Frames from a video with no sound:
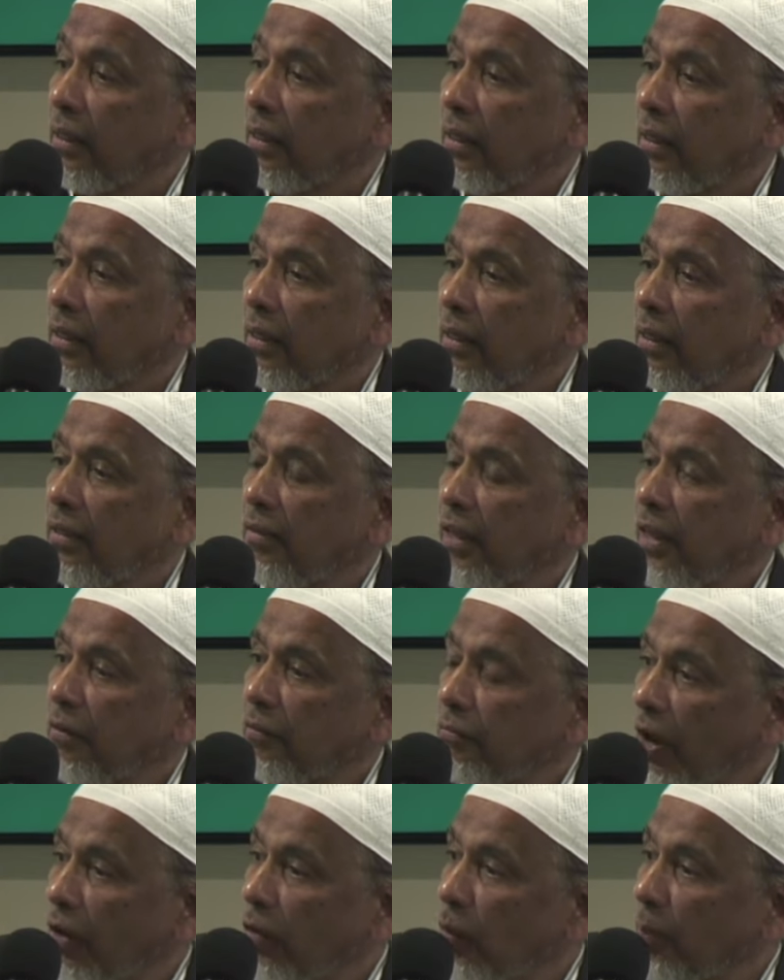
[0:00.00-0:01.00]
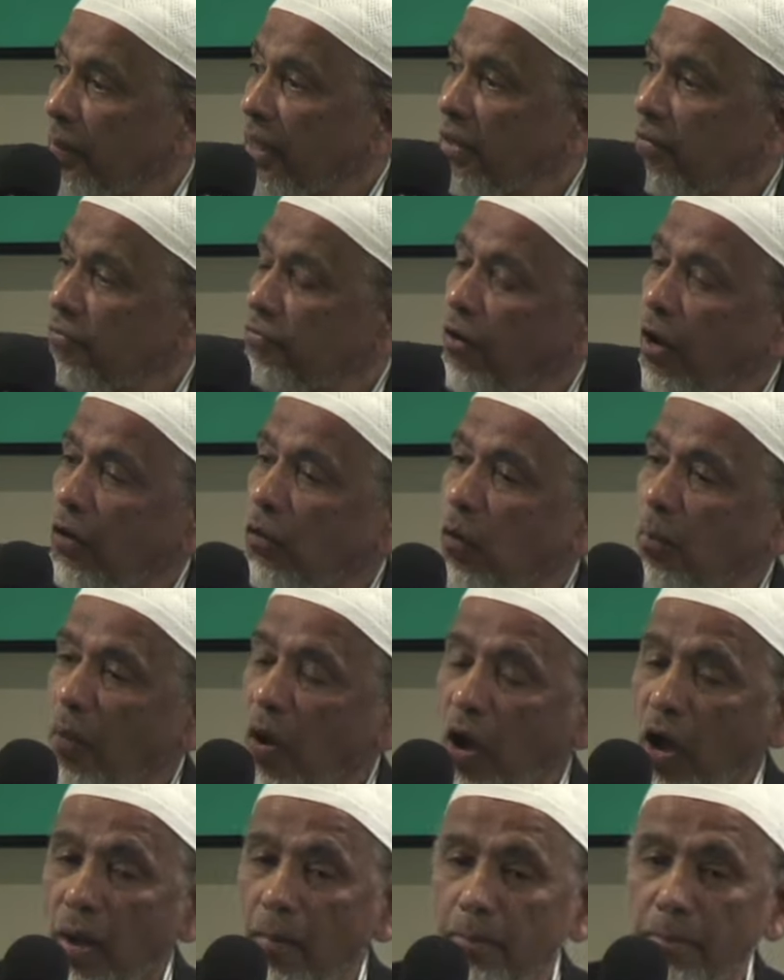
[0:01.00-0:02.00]
then follow me, follow
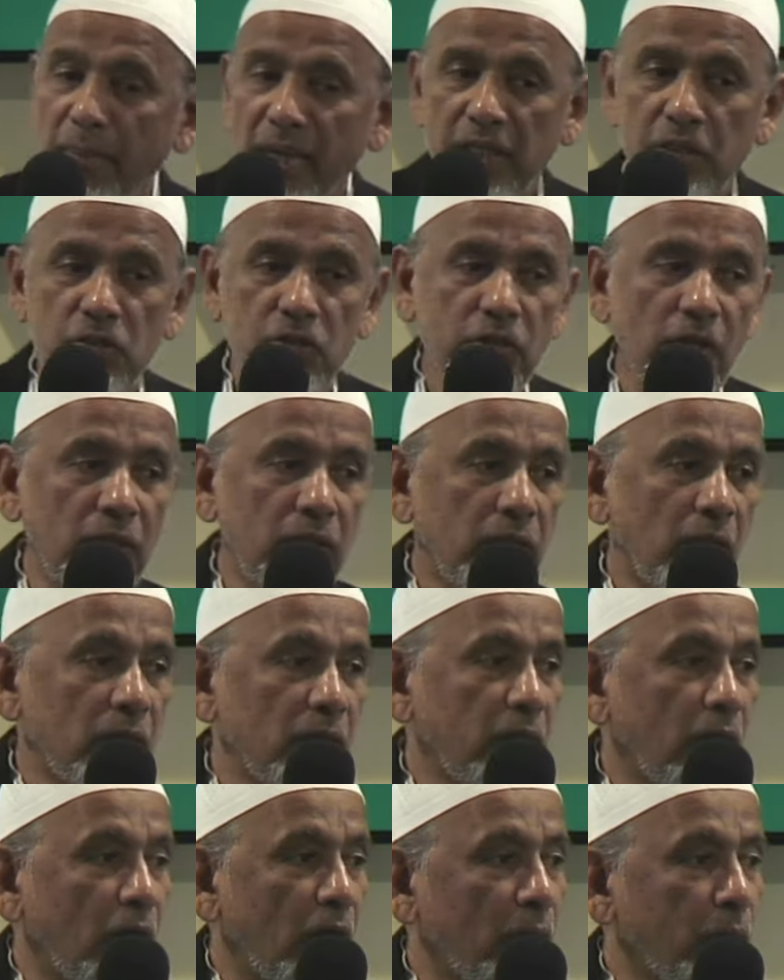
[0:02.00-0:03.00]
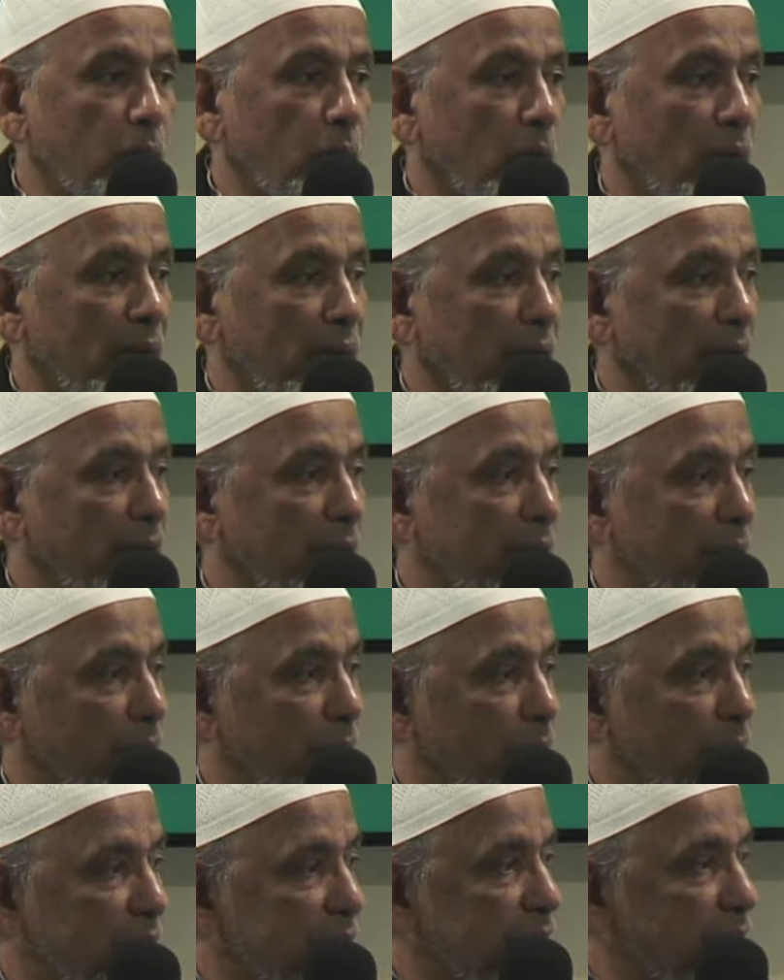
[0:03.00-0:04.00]
Muhammad sallallahu alayhi
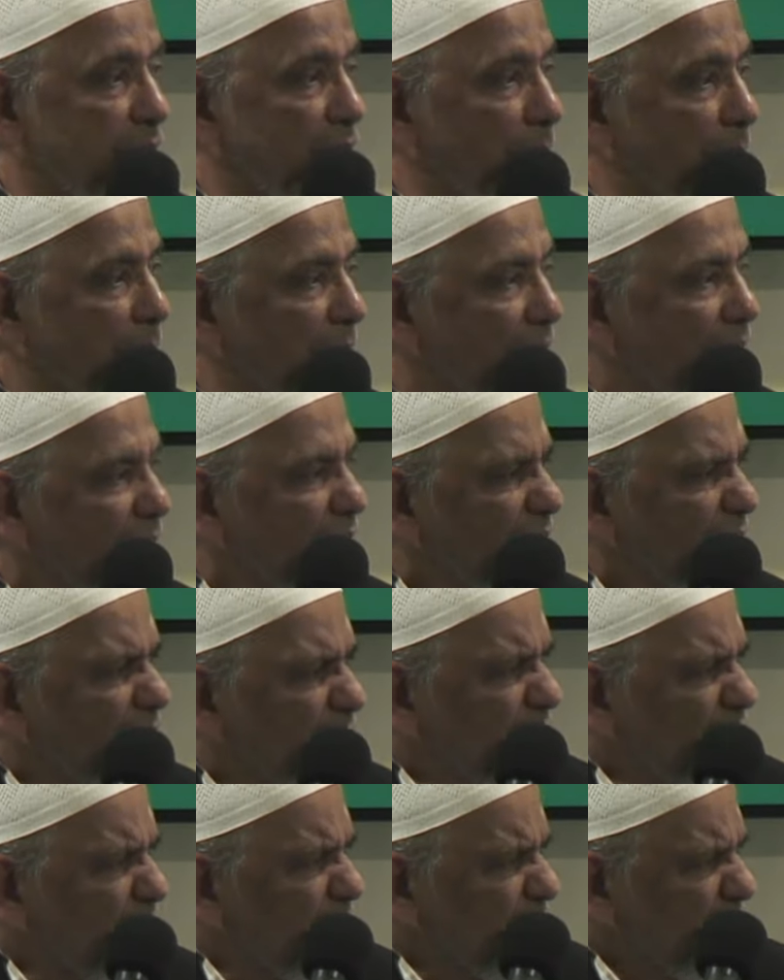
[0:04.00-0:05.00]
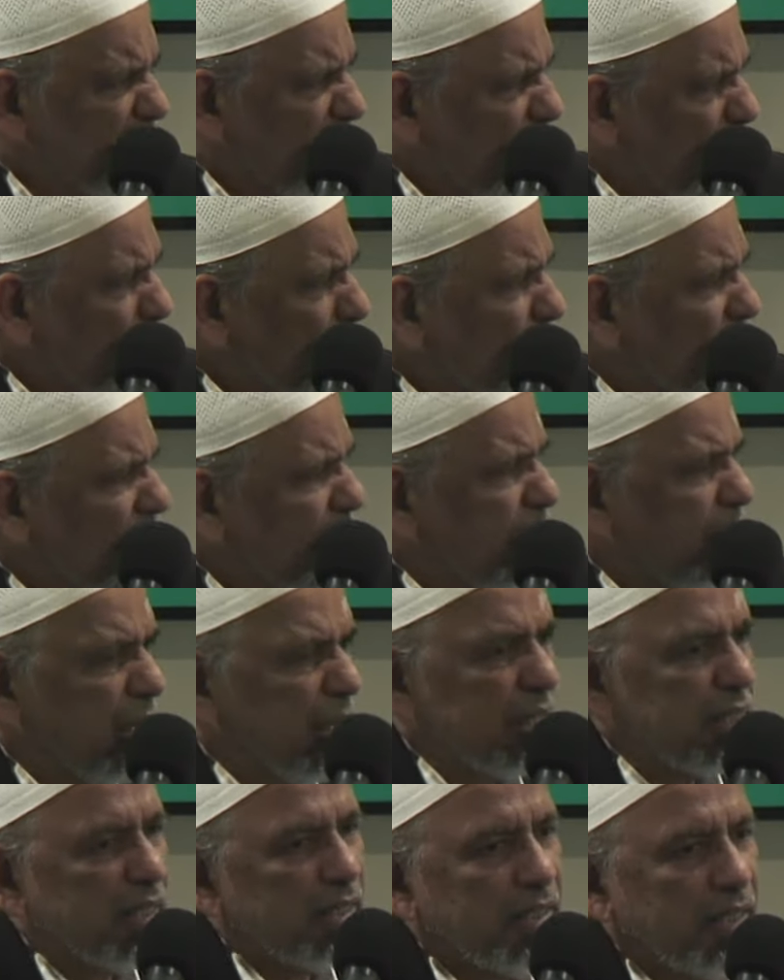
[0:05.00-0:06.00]
wasallam. The very simple
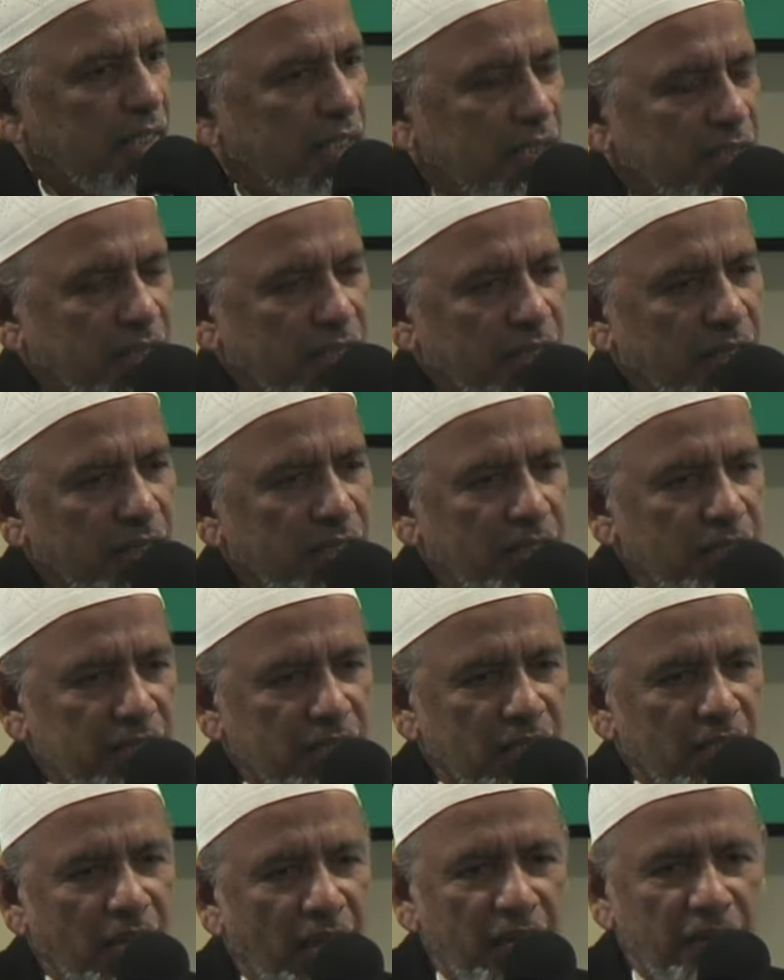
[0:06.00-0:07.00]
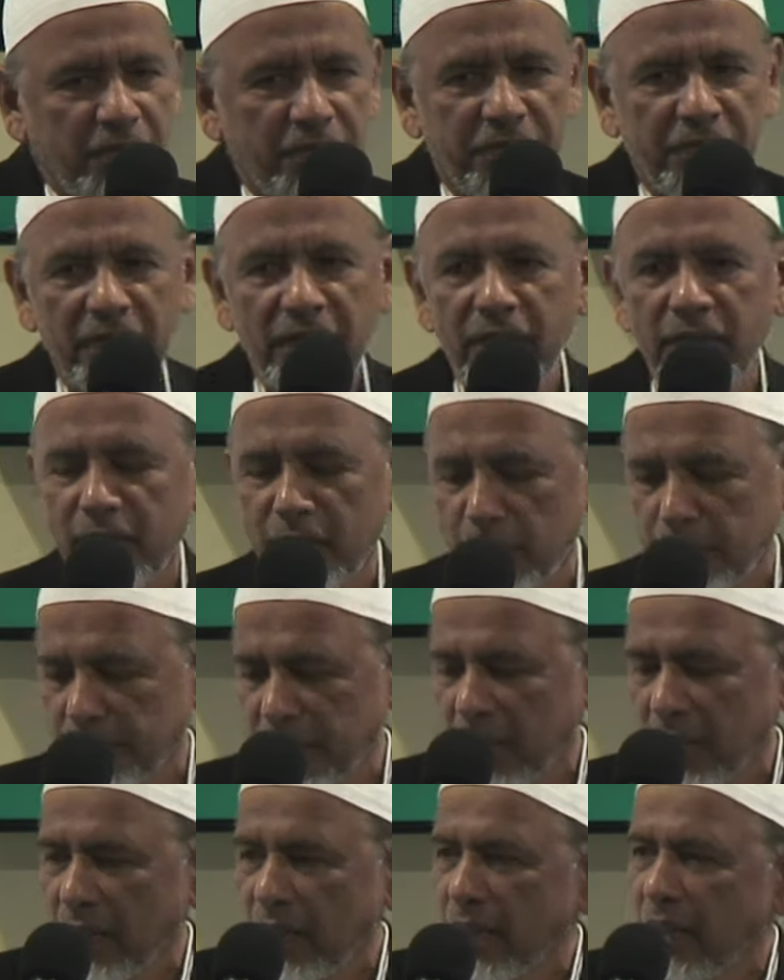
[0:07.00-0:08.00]
things that he did in his life
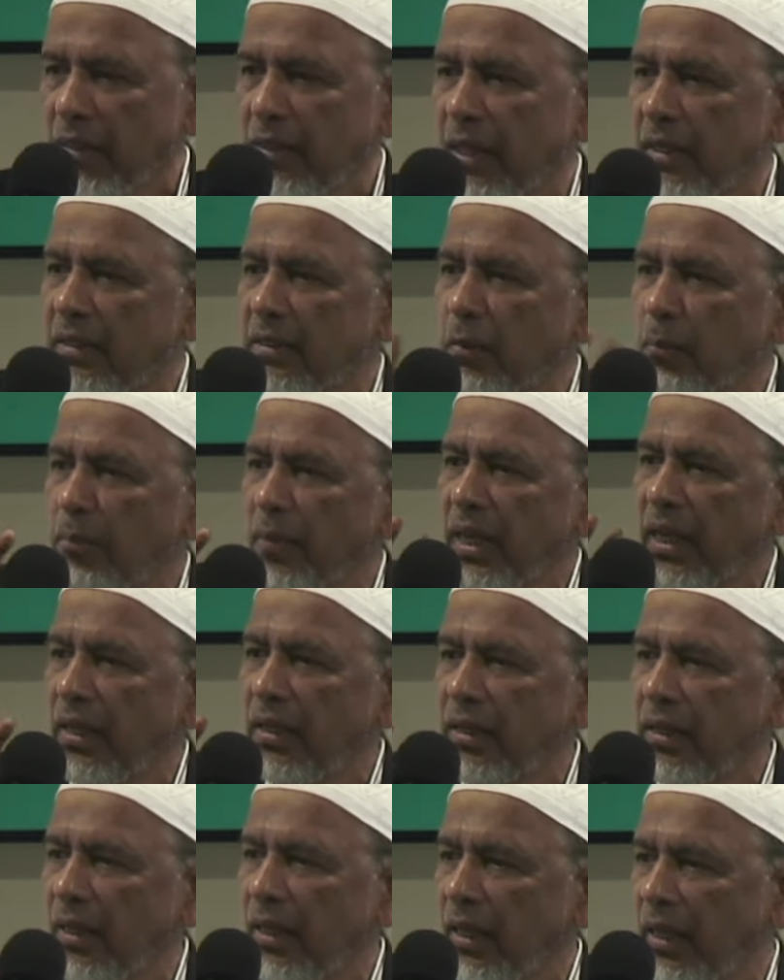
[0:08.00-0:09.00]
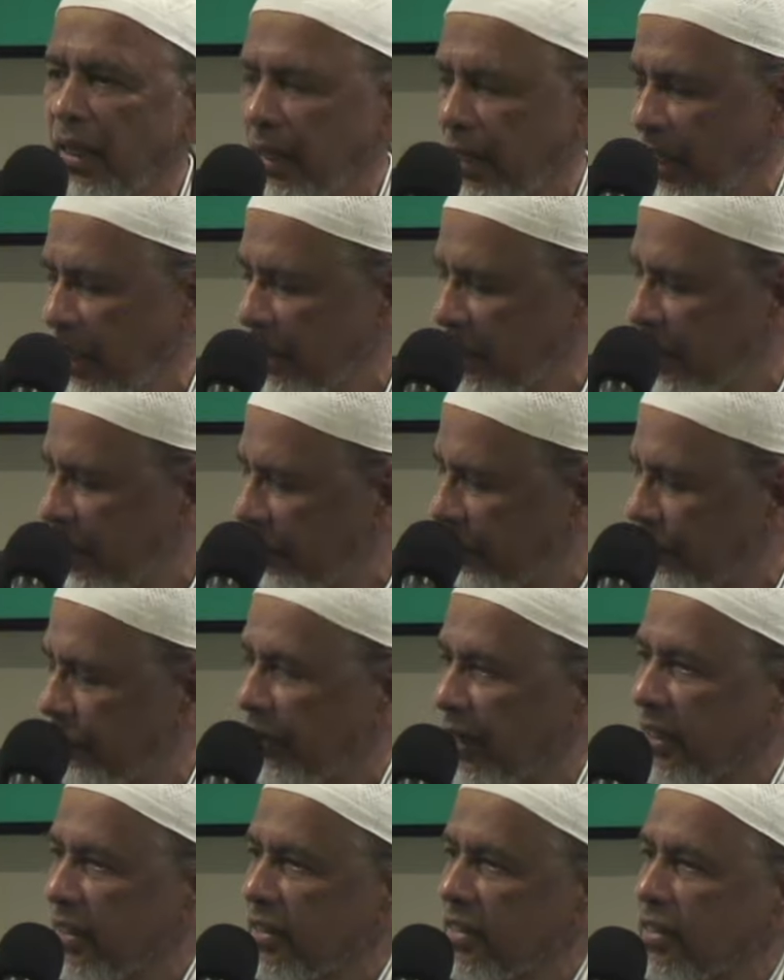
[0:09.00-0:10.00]
that made a, a
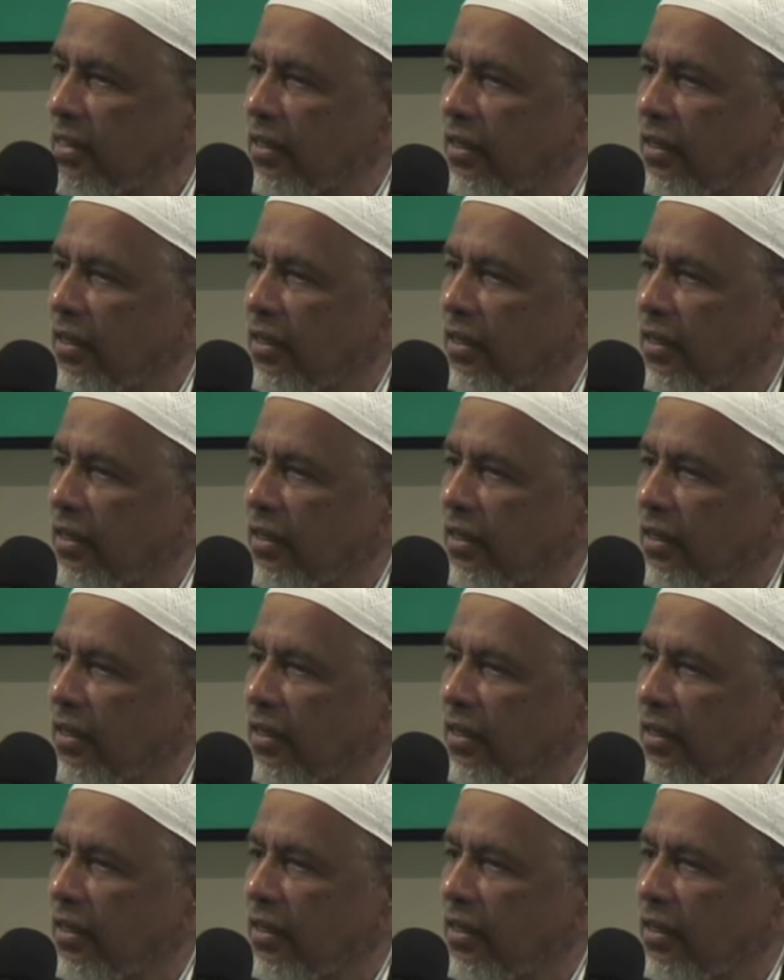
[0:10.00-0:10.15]
difference.